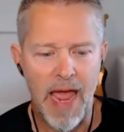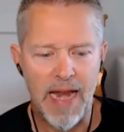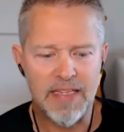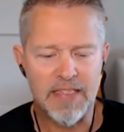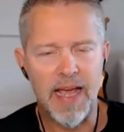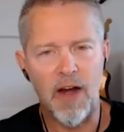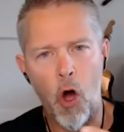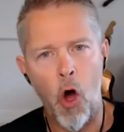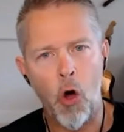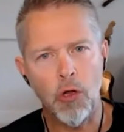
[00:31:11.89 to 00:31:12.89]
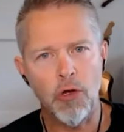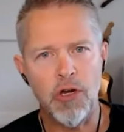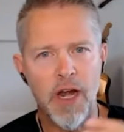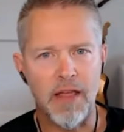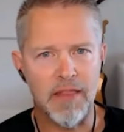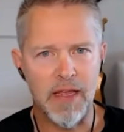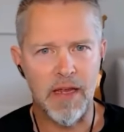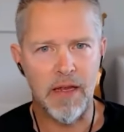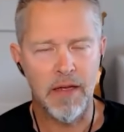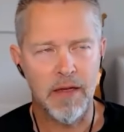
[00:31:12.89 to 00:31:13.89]
And it's that all or
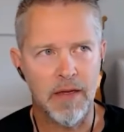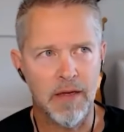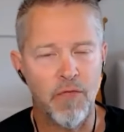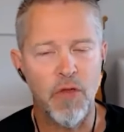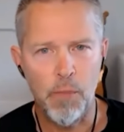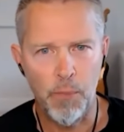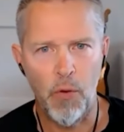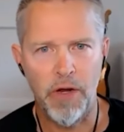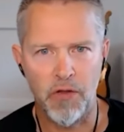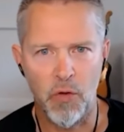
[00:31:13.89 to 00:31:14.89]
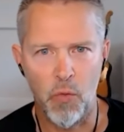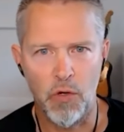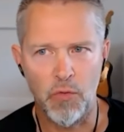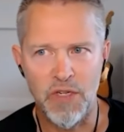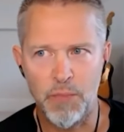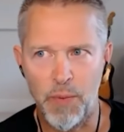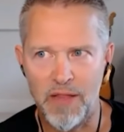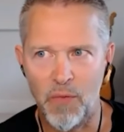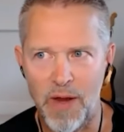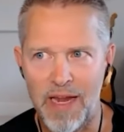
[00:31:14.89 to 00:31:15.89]
nothing viewpoint on the world, which by
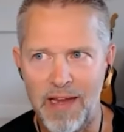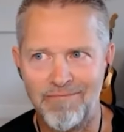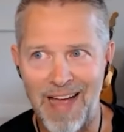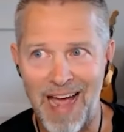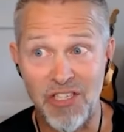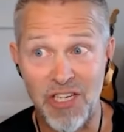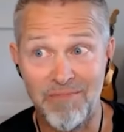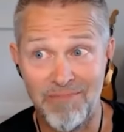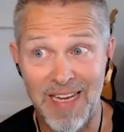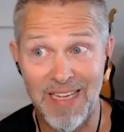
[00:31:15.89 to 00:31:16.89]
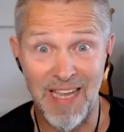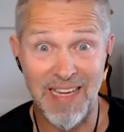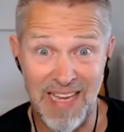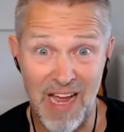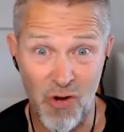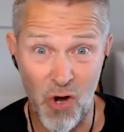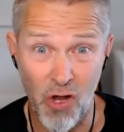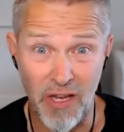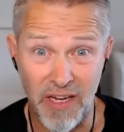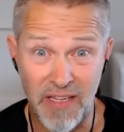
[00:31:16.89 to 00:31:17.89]
the way, actually is like the
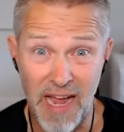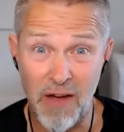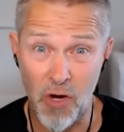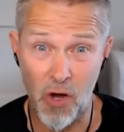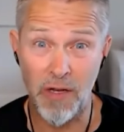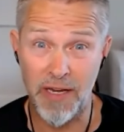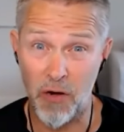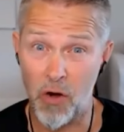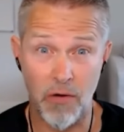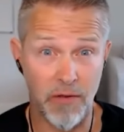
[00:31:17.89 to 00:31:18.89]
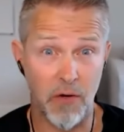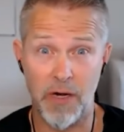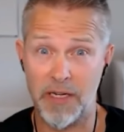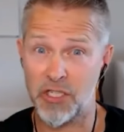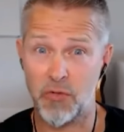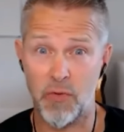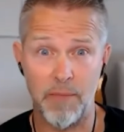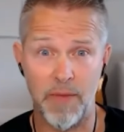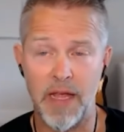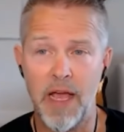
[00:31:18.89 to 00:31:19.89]
alcoholic. The alcoholic they're an
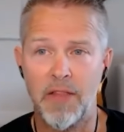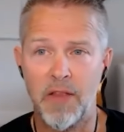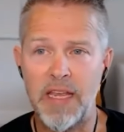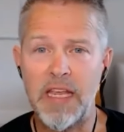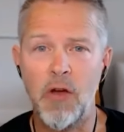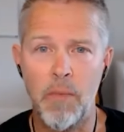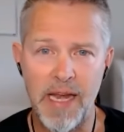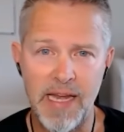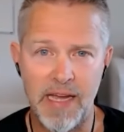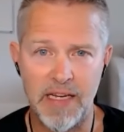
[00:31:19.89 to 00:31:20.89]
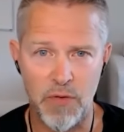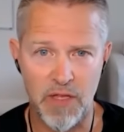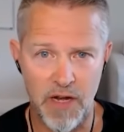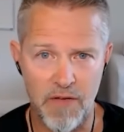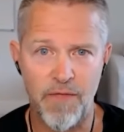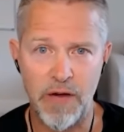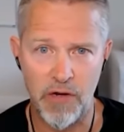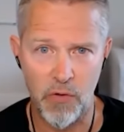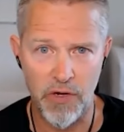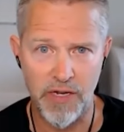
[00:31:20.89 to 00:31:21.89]
extreme, like they're egomaniacs with an
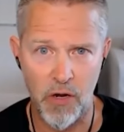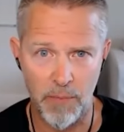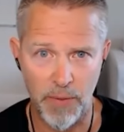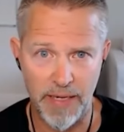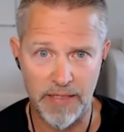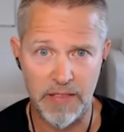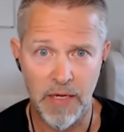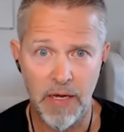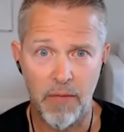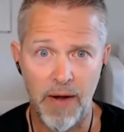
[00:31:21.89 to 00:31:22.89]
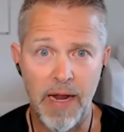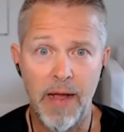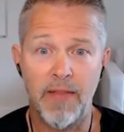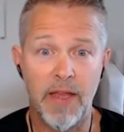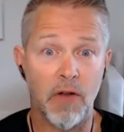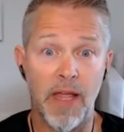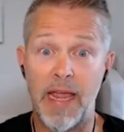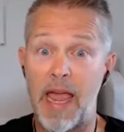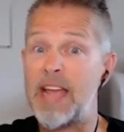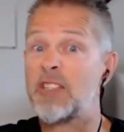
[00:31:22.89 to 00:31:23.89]
inferiority complex, right? They're
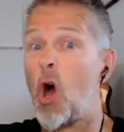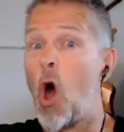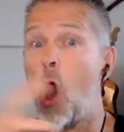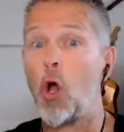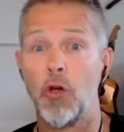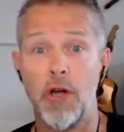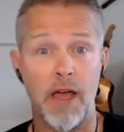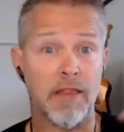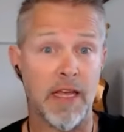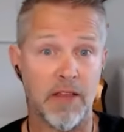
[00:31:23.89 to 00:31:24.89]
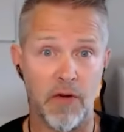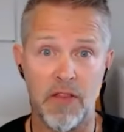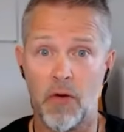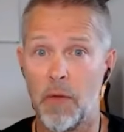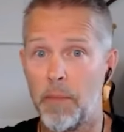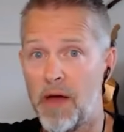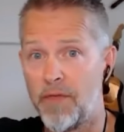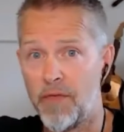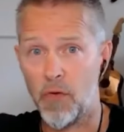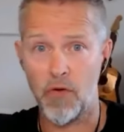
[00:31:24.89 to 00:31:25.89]
like, it's all or nothing. They're either
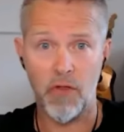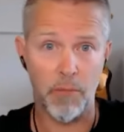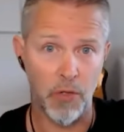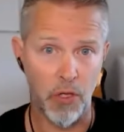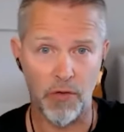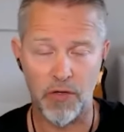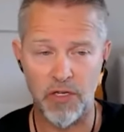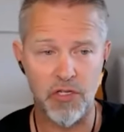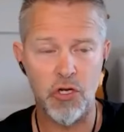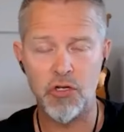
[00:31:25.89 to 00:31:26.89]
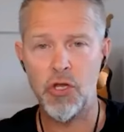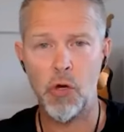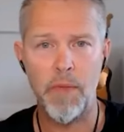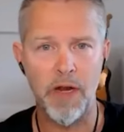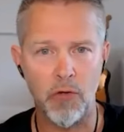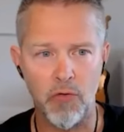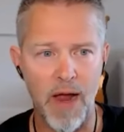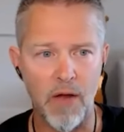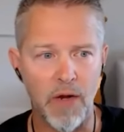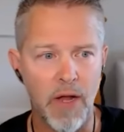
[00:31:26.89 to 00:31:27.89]
above or they're below. There's no middle
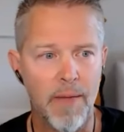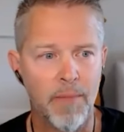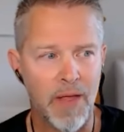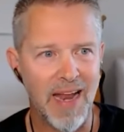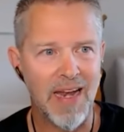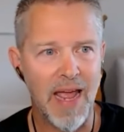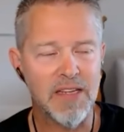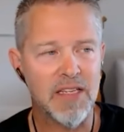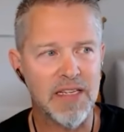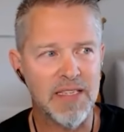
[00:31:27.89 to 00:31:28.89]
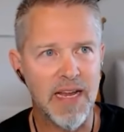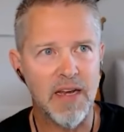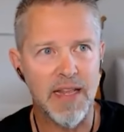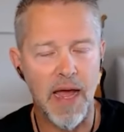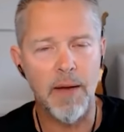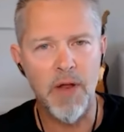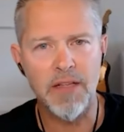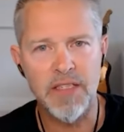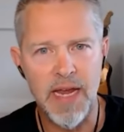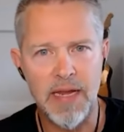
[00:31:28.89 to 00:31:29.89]
ground. And to say that, I'm
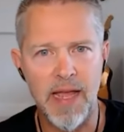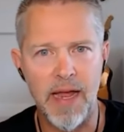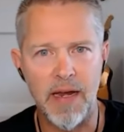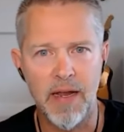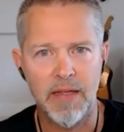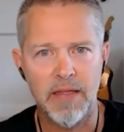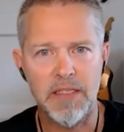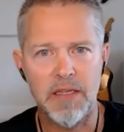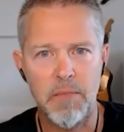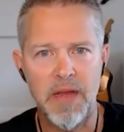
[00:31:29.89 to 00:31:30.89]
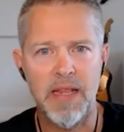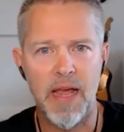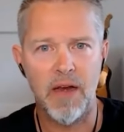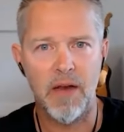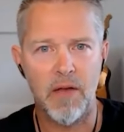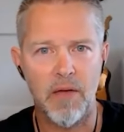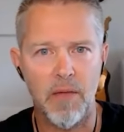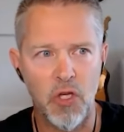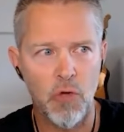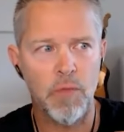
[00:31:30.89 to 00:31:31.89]
not saying that doesn't mean that
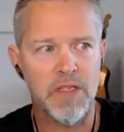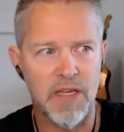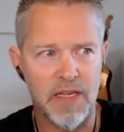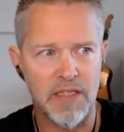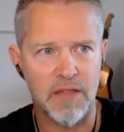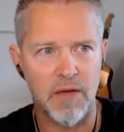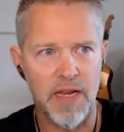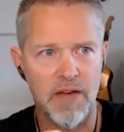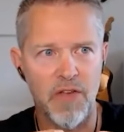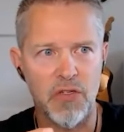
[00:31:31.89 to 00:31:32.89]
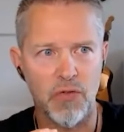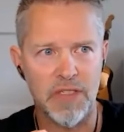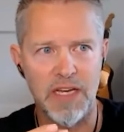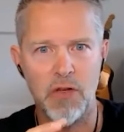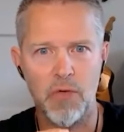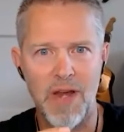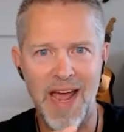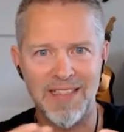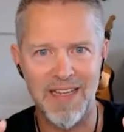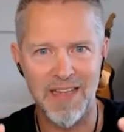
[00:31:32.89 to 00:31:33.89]
humans as individuals can do
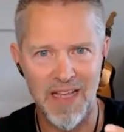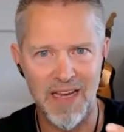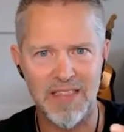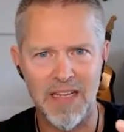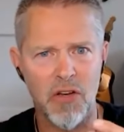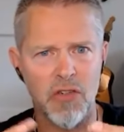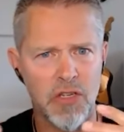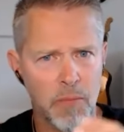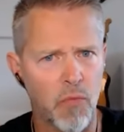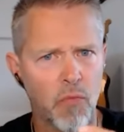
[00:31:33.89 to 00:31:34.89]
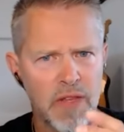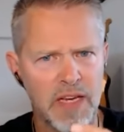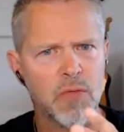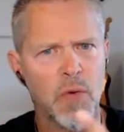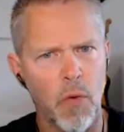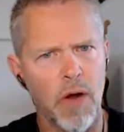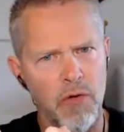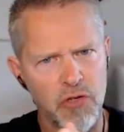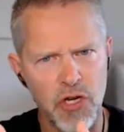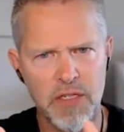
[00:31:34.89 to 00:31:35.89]
nasty things. And there's some things we want to
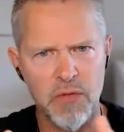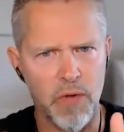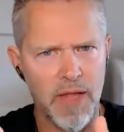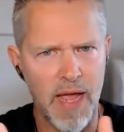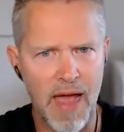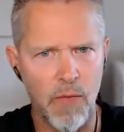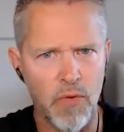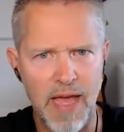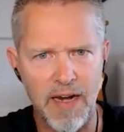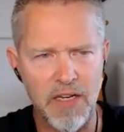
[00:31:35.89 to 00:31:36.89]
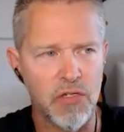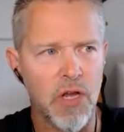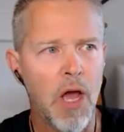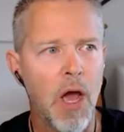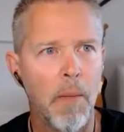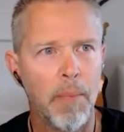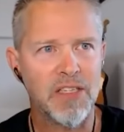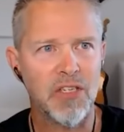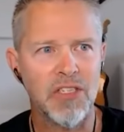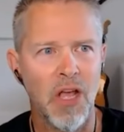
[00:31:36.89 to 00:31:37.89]
adjust with attitudes, but
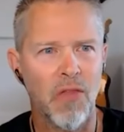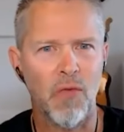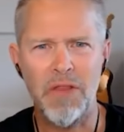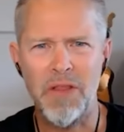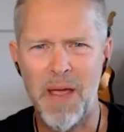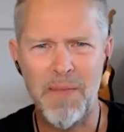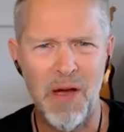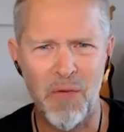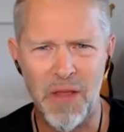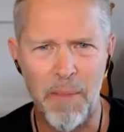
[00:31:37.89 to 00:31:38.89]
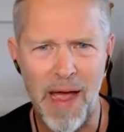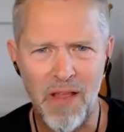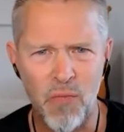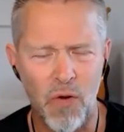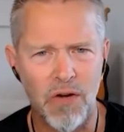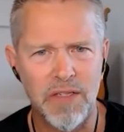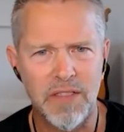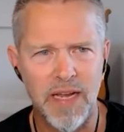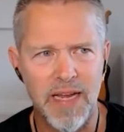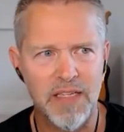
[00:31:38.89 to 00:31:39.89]
just throwing the baby out with the
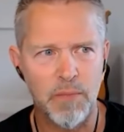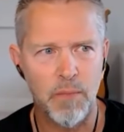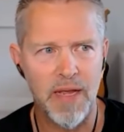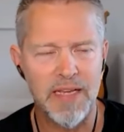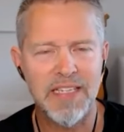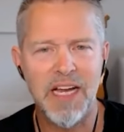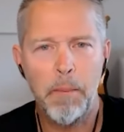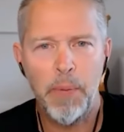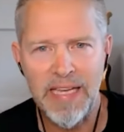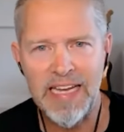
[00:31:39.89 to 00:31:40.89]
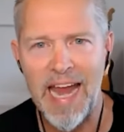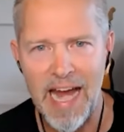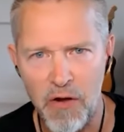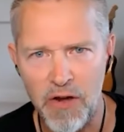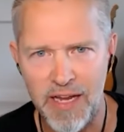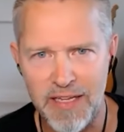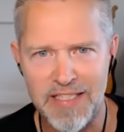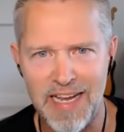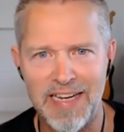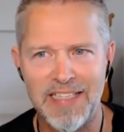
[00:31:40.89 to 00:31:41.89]
bathwater is complete
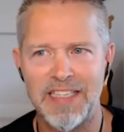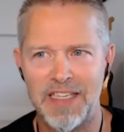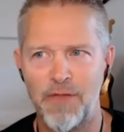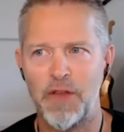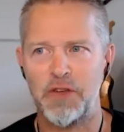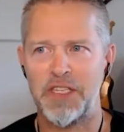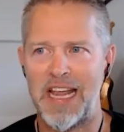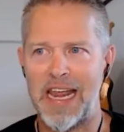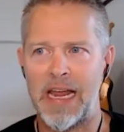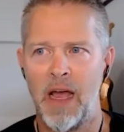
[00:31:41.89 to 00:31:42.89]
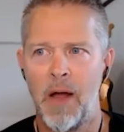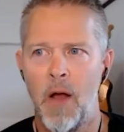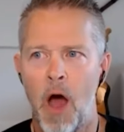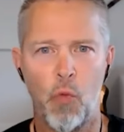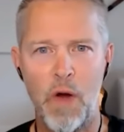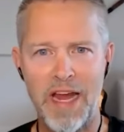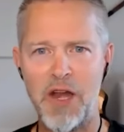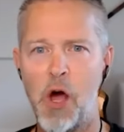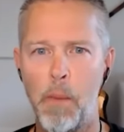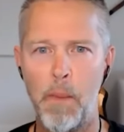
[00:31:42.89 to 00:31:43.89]
arrogance. And it's as if you're saying, we
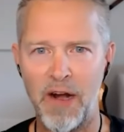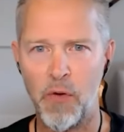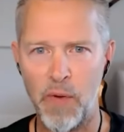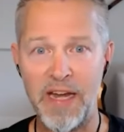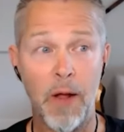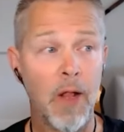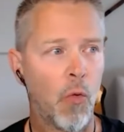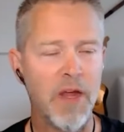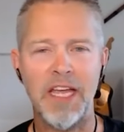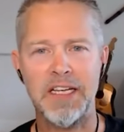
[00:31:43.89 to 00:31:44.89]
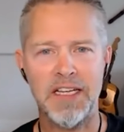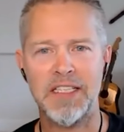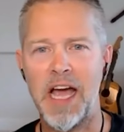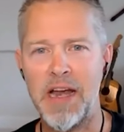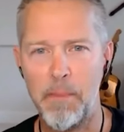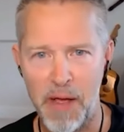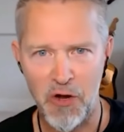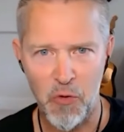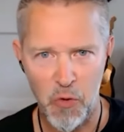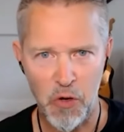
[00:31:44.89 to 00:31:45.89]
know better. We can design a
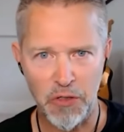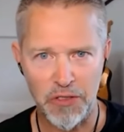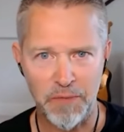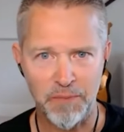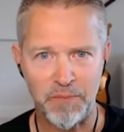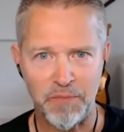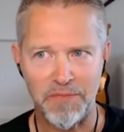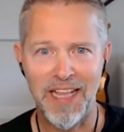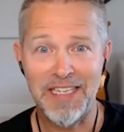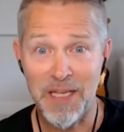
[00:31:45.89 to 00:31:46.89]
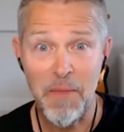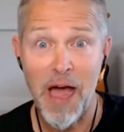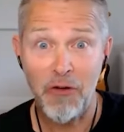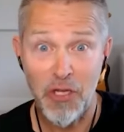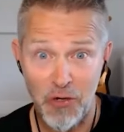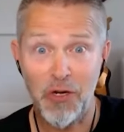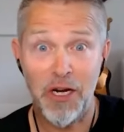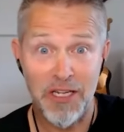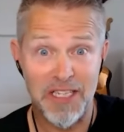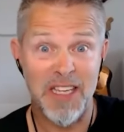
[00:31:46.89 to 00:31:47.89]
better world. Like somehow you're
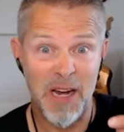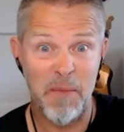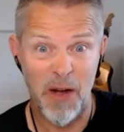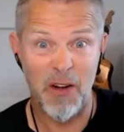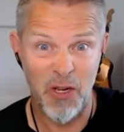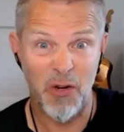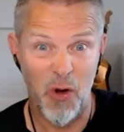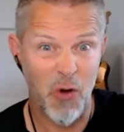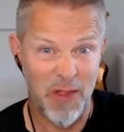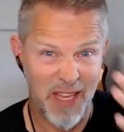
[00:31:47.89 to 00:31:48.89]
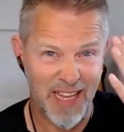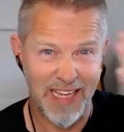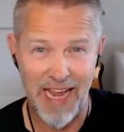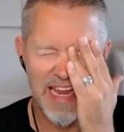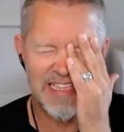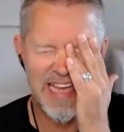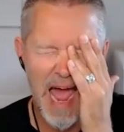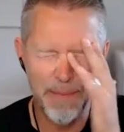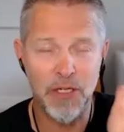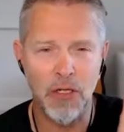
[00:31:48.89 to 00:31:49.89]
going to design a better earth than, like, it's
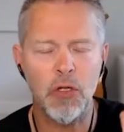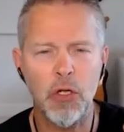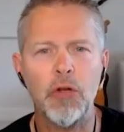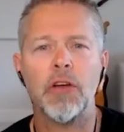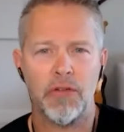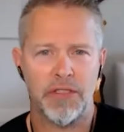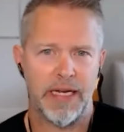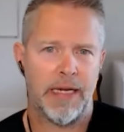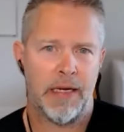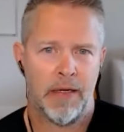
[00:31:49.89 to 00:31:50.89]
absolute ludicrousy.